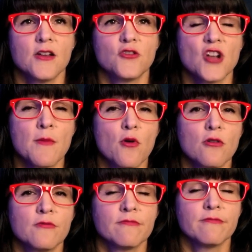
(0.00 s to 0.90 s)

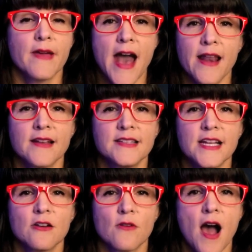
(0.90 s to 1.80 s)
trouble had
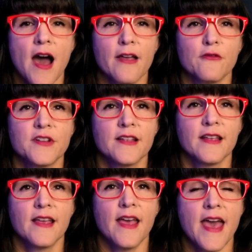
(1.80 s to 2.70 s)
indeed arrived,
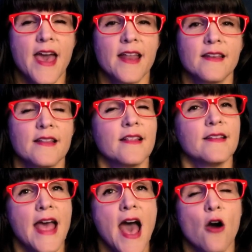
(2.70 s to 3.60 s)
and
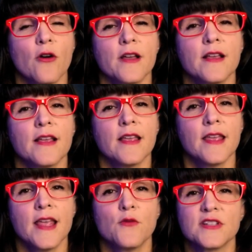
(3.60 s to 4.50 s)
now
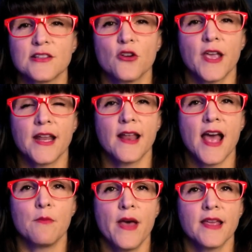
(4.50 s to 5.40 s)
it was looking
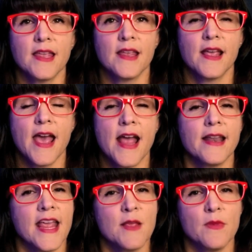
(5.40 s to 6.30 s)
at Becky and
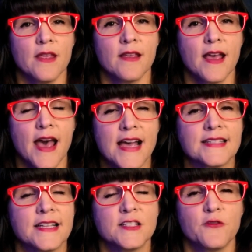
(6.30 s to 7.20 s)
Amy as
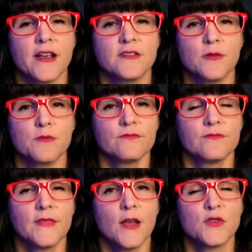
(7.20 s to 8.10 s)
its victim.
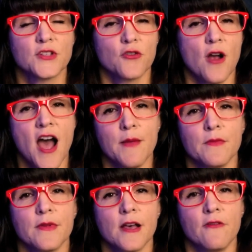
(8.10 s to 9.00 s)
It was a
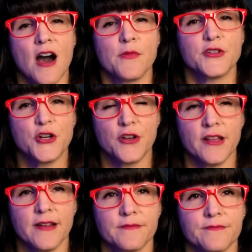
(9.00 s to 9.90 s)
crime of
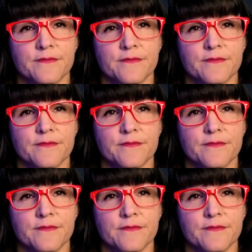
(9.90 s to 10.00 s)
opportunity.